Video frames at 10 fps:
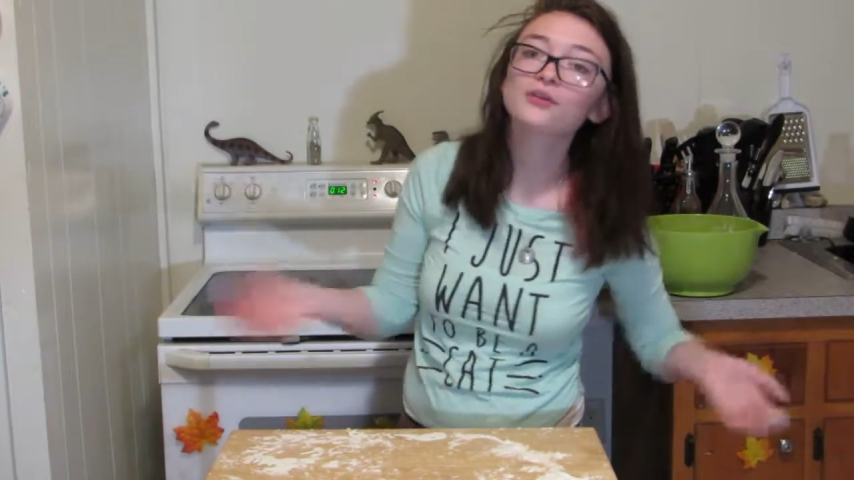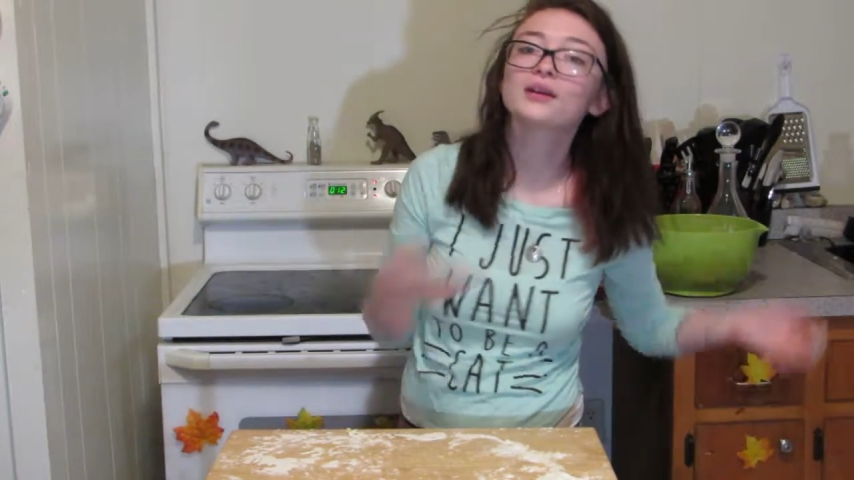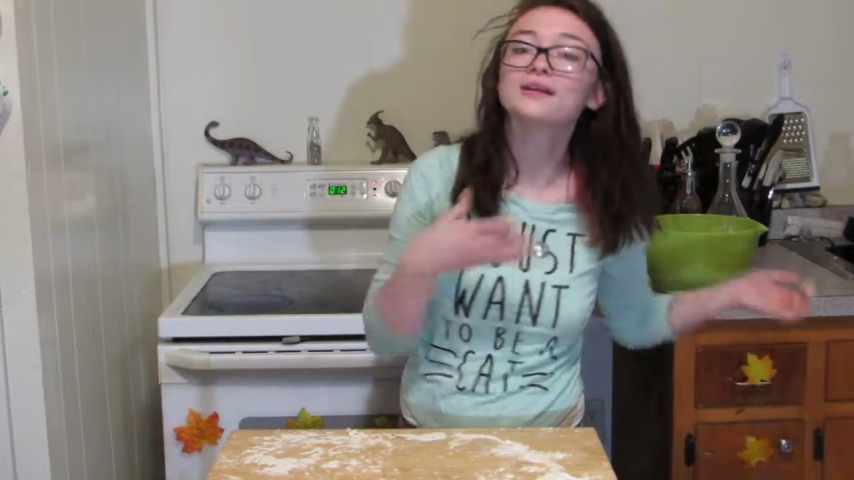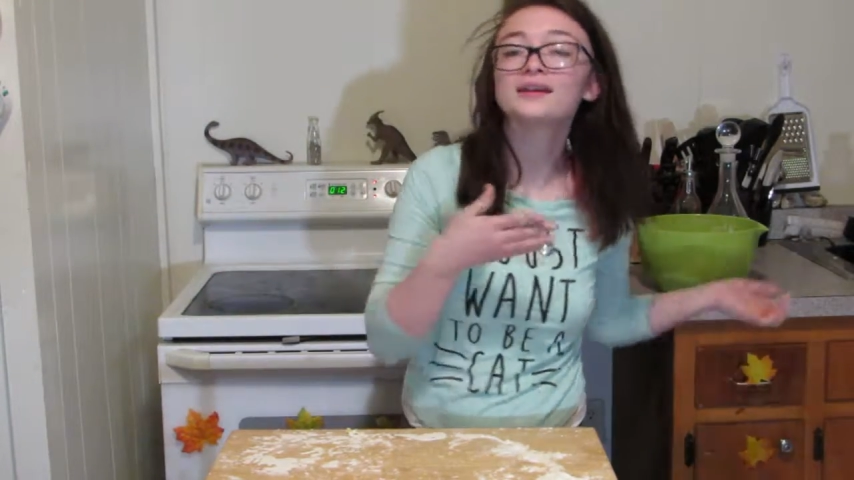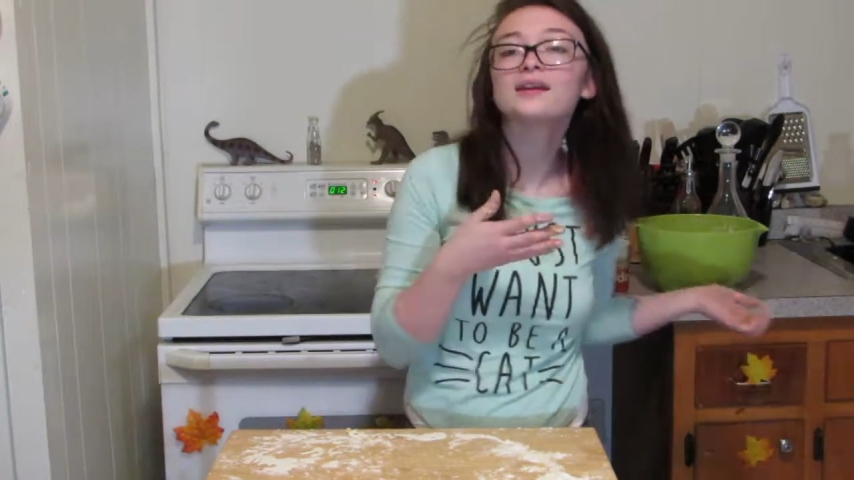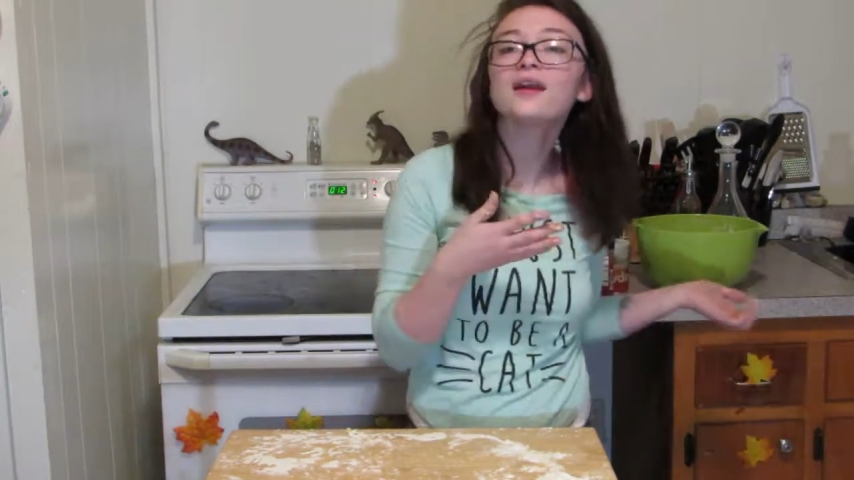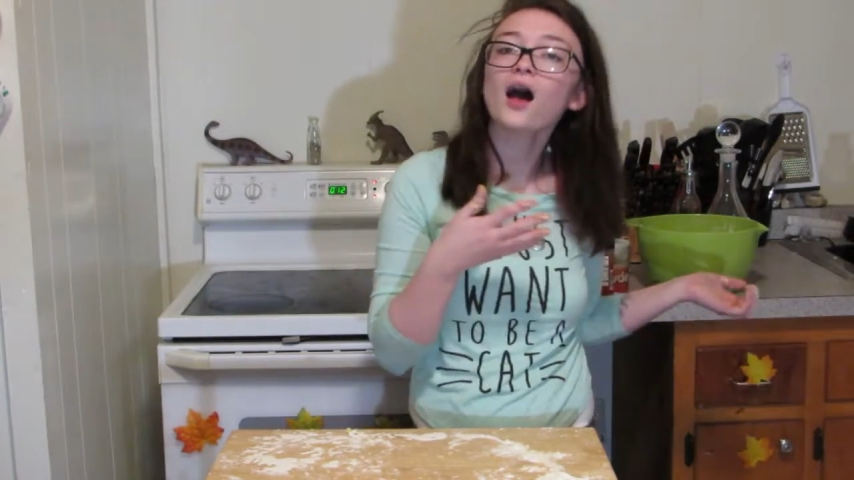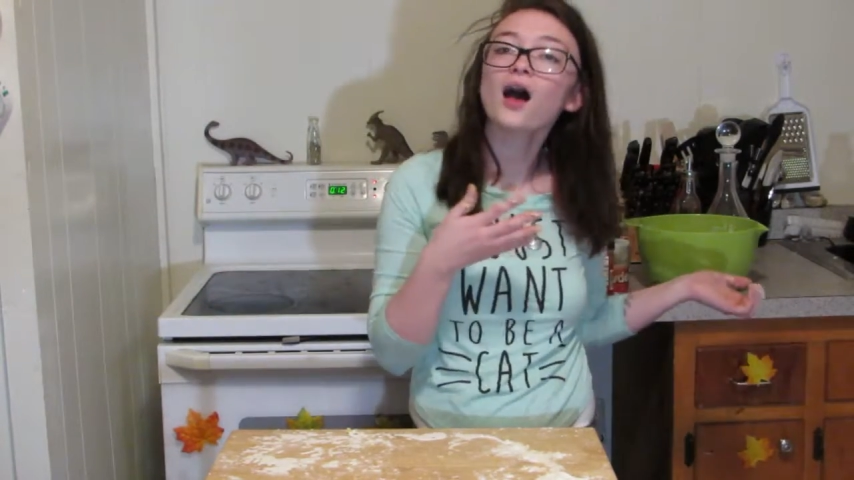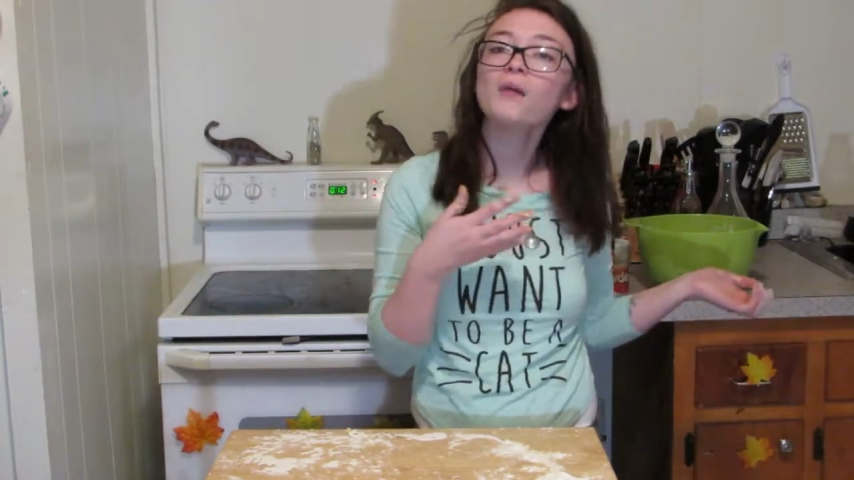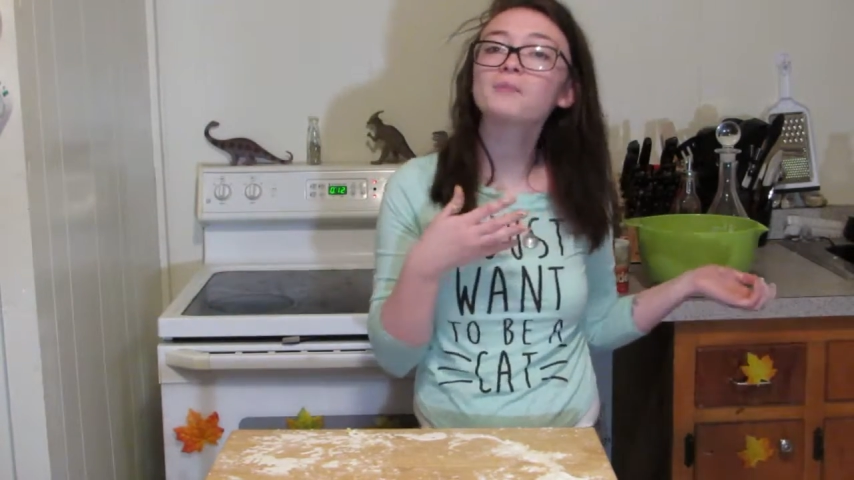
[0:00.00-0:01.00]
you can clean
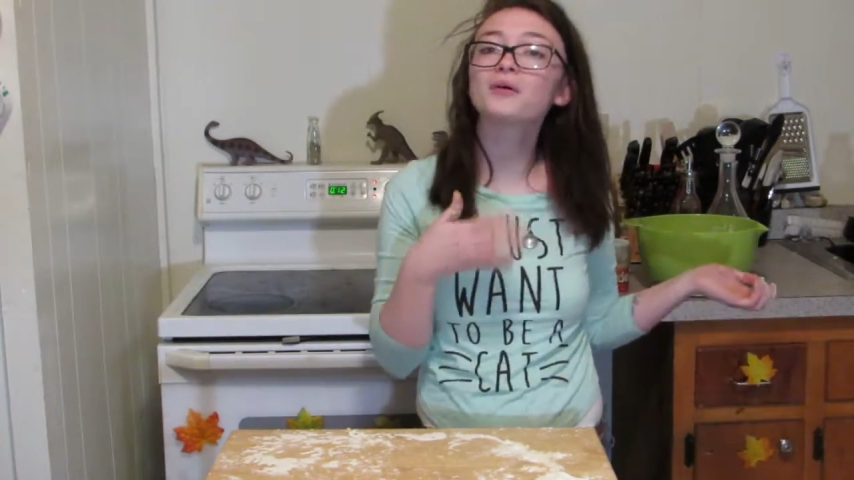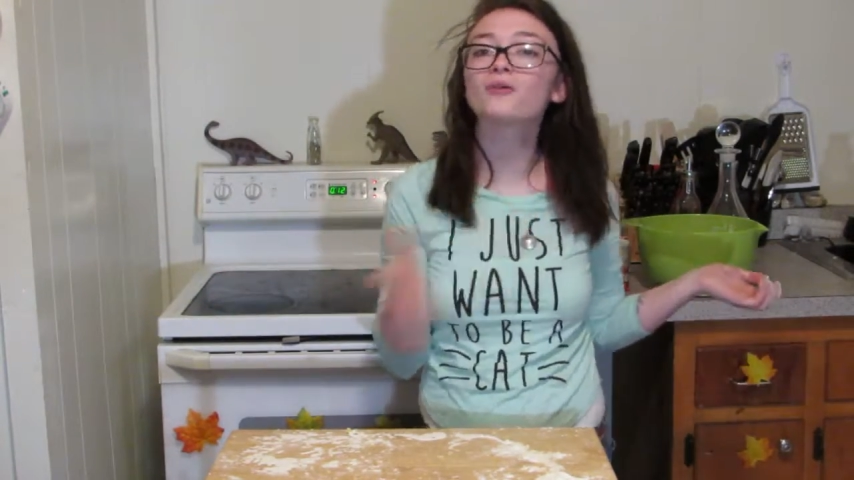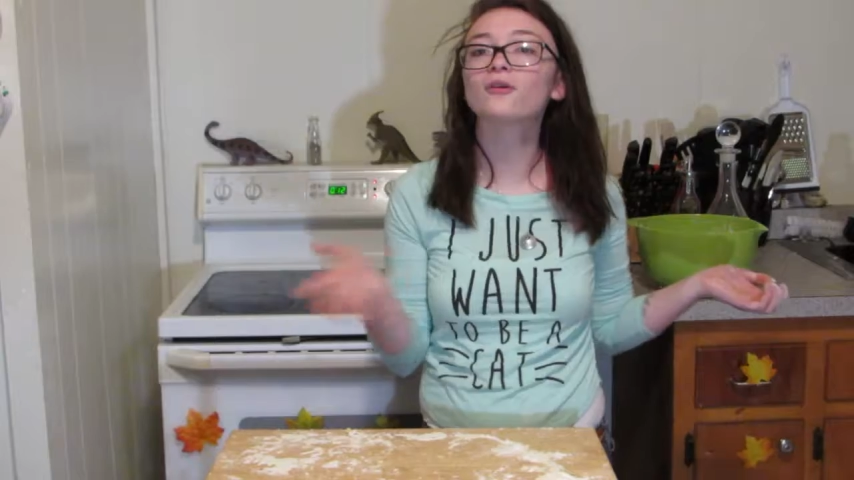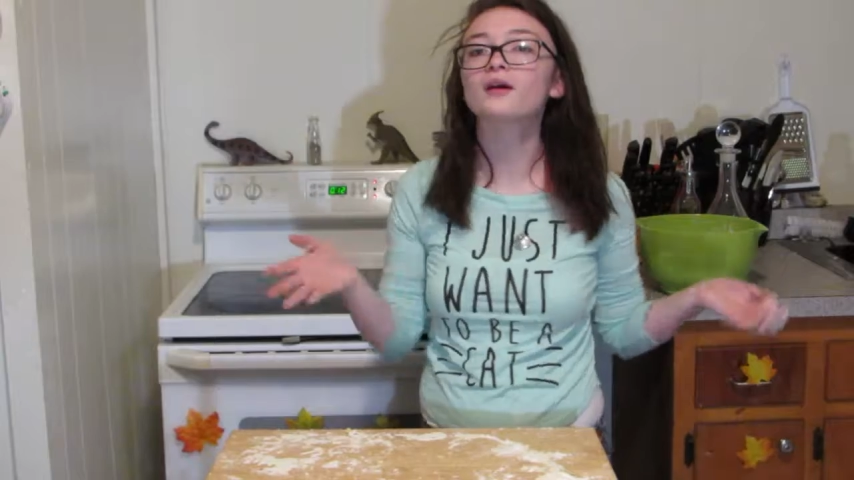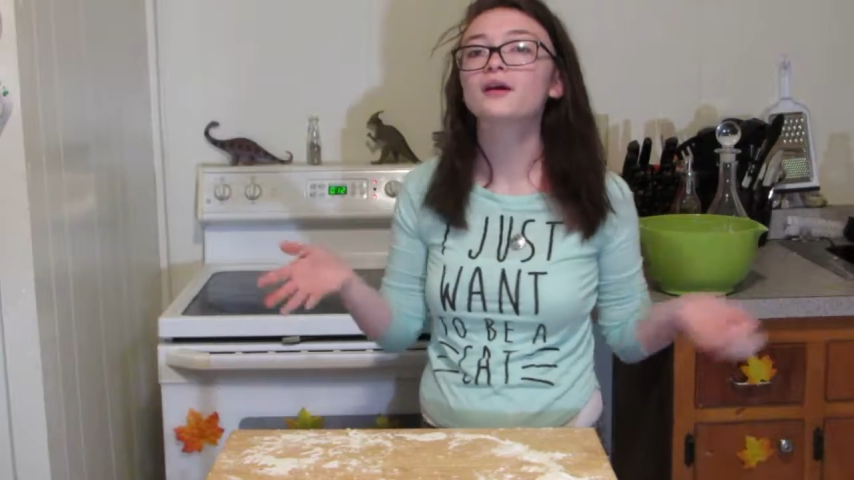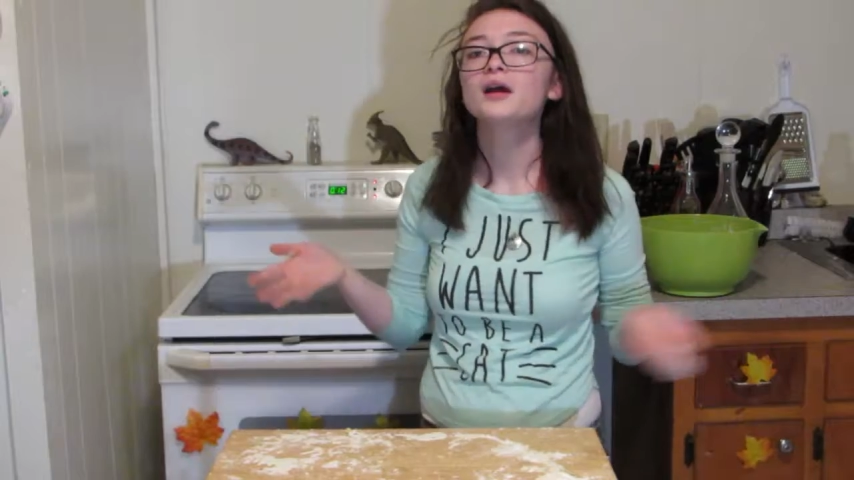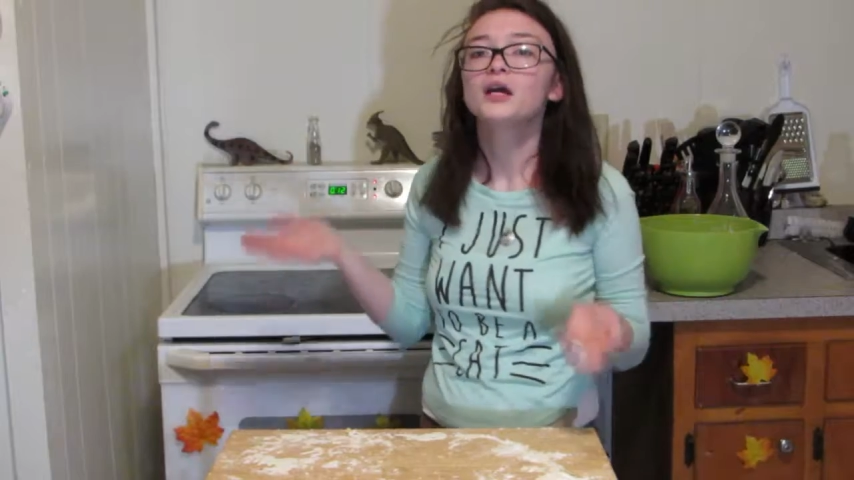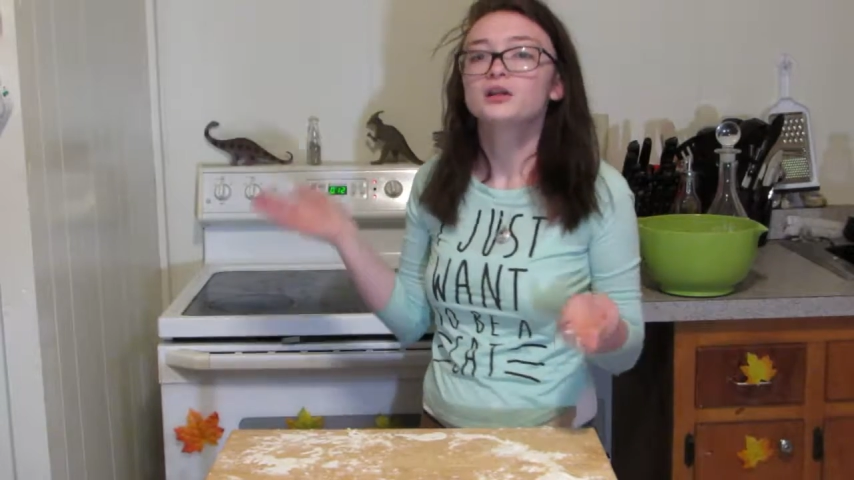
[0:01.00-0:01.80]
up or